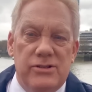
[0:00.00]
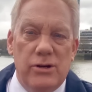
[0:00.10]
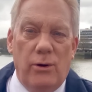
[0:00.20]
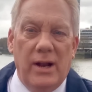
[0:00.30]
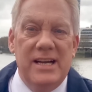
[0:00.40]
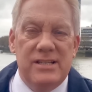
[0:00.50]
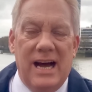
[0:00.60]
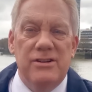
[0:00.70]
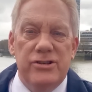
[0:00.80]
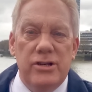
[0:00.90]
at all
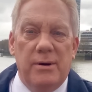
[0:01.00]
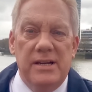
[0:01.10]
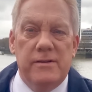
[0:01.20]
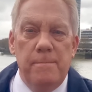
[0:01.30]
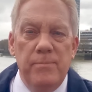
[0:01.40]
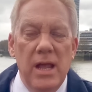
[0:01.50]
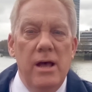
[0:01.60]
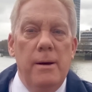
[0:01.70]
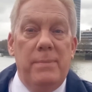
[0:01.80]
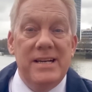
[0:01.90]
attached to it.
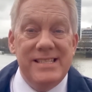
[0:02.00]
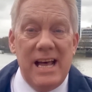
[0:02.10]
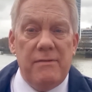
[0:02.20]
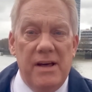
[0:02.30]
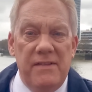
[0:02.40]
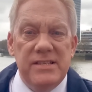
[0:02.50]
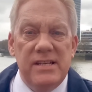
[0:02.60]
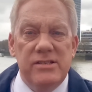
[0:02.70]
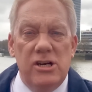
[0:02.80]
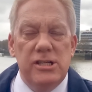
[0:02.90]
But as ever, this
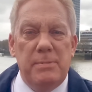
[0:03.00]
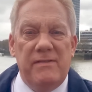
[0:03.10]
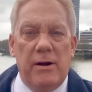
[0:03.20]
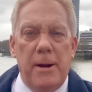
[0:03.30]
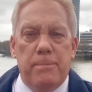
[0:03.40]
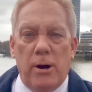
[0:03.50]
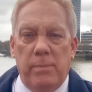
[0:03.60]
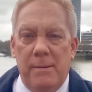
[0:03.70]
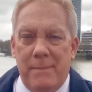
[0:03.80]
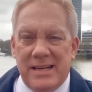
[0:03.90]
is going to be very
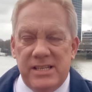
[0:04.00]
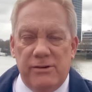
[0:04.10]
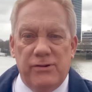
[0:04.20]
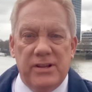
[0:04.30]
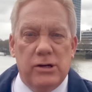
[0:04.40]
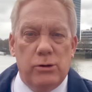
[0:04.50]
problematic for the